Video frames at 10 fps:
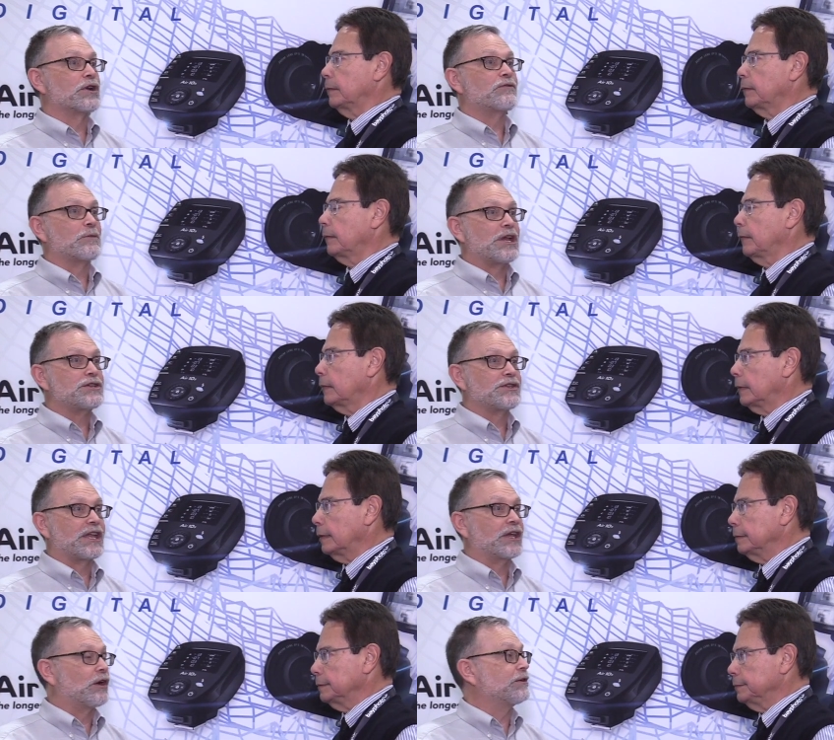Speaker 1: information, they
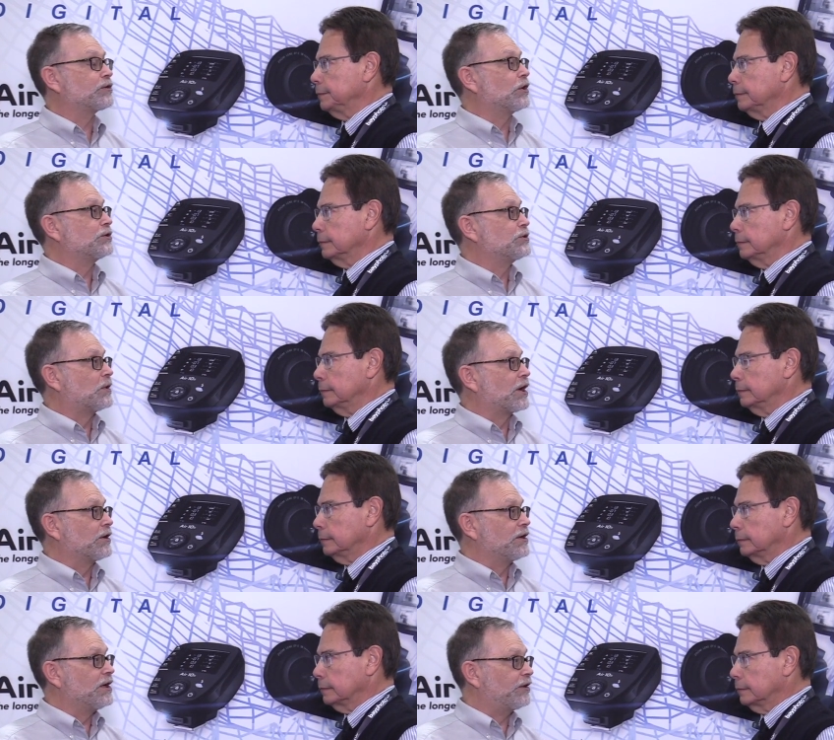can always go to
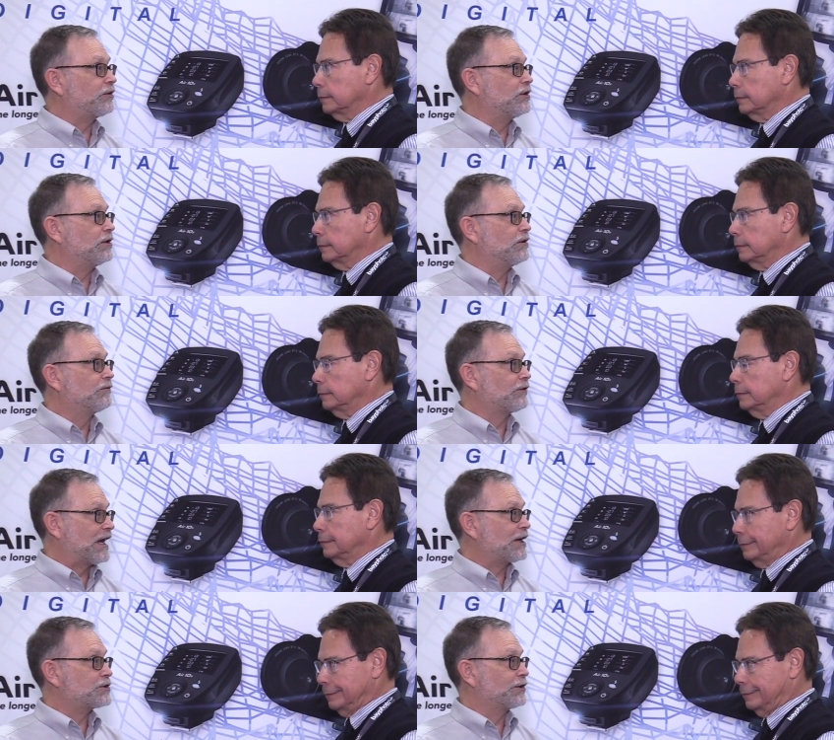our
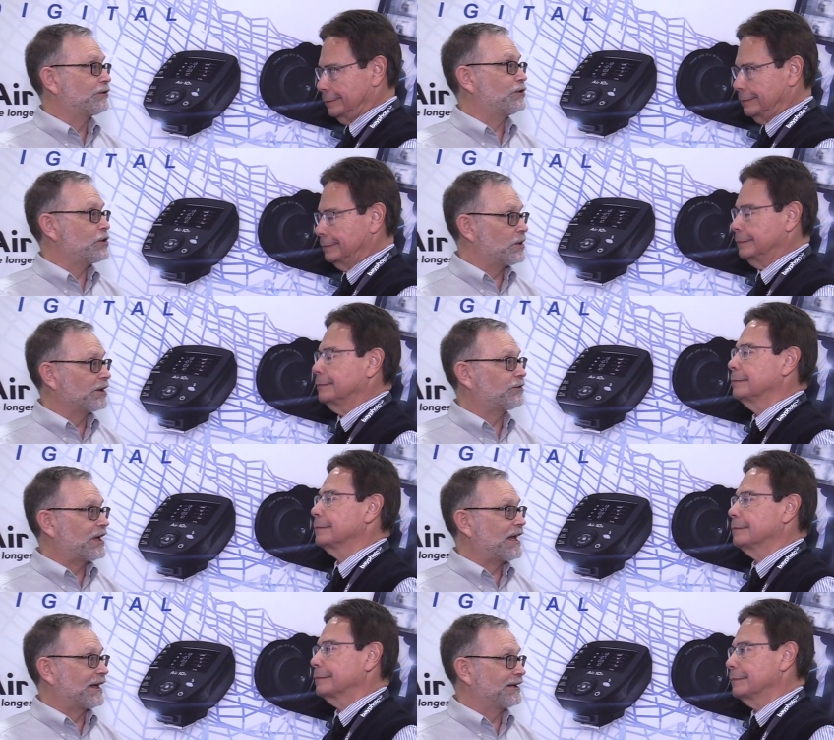
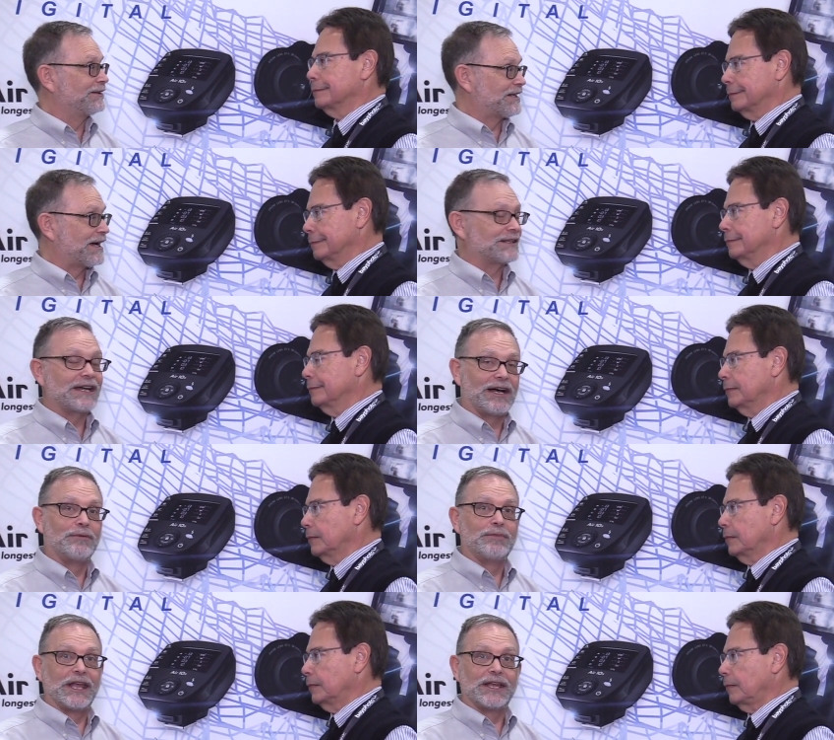
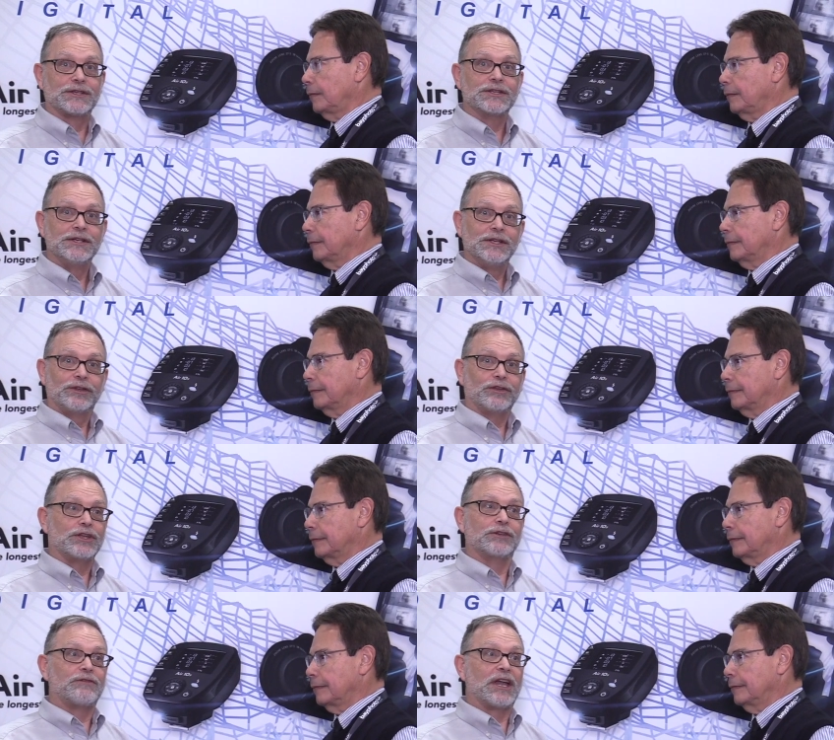nissanflashesusa.com page. So you
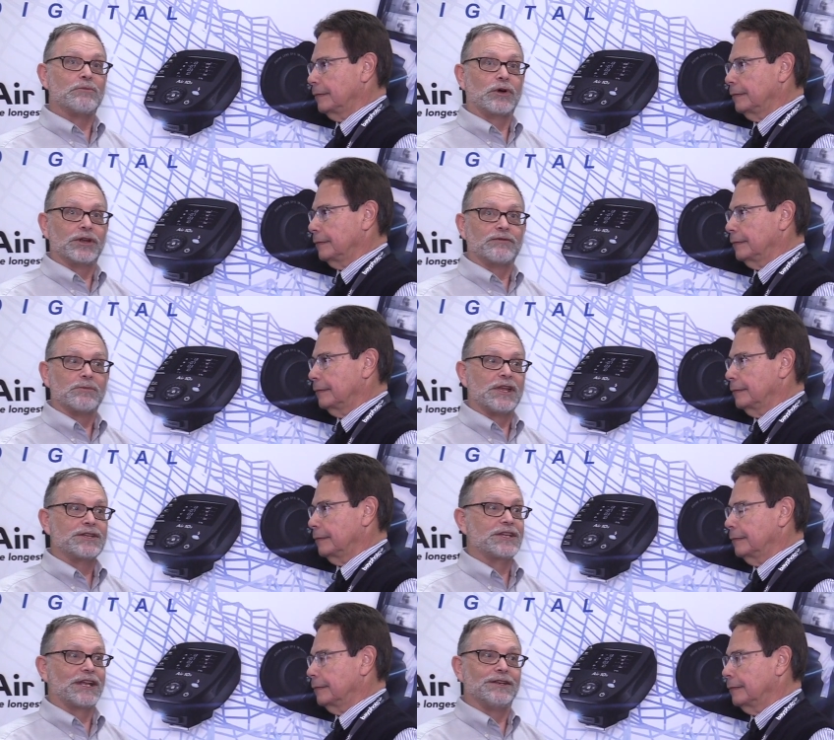can find more
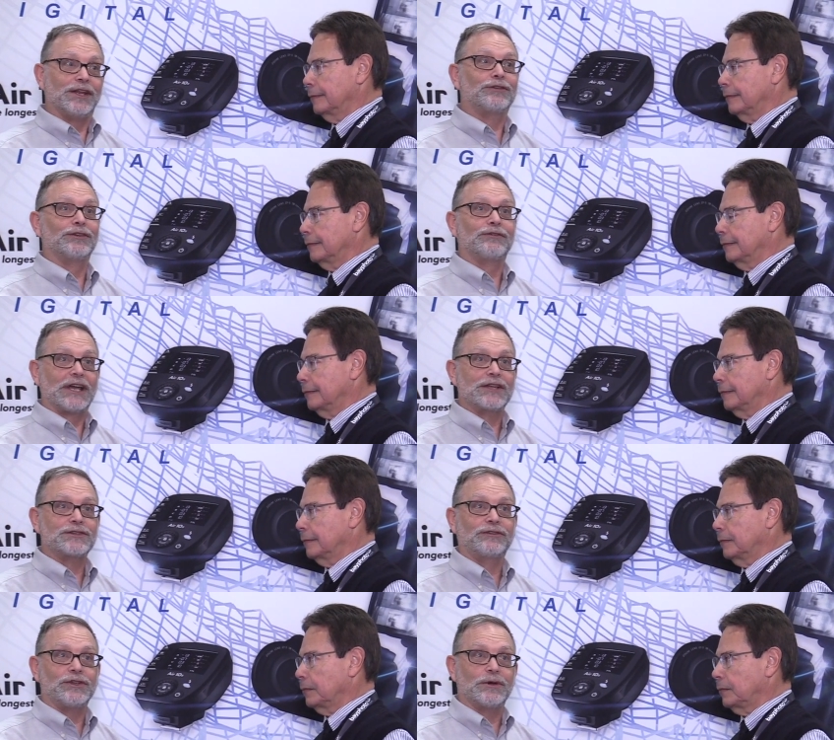information at Nissan
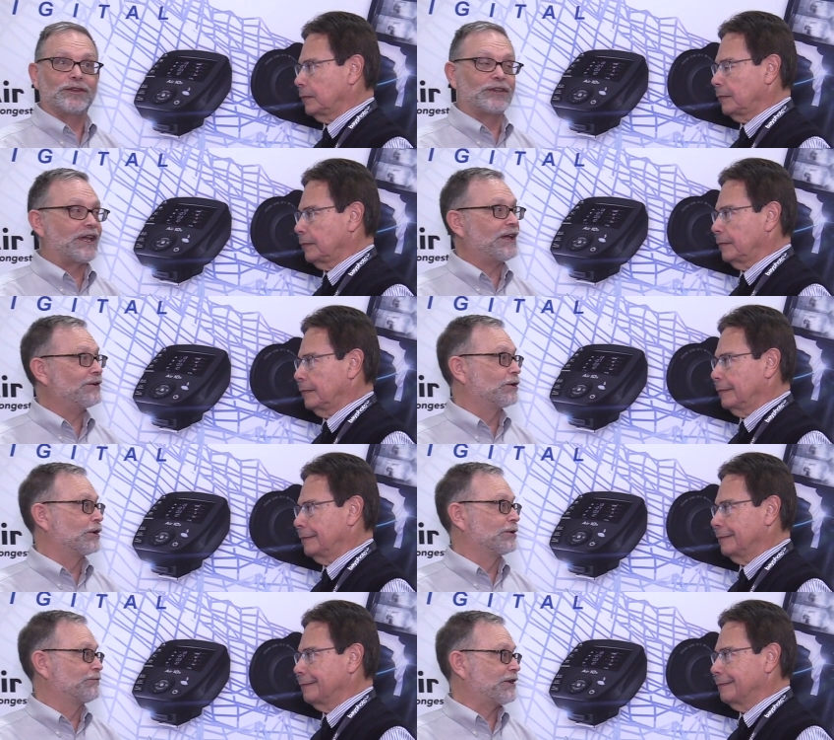Flashes USA
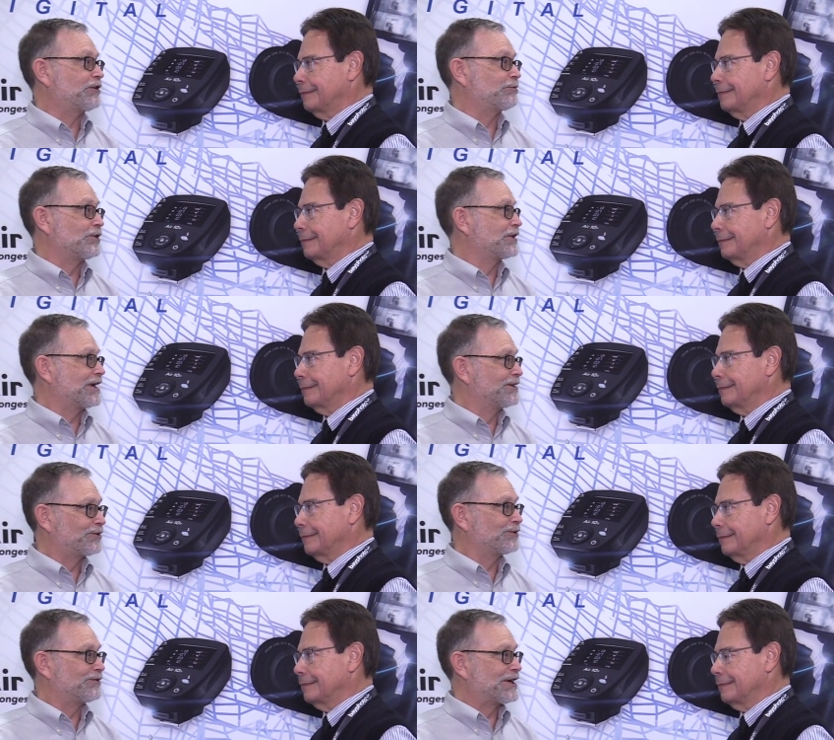or Facebook at Nissan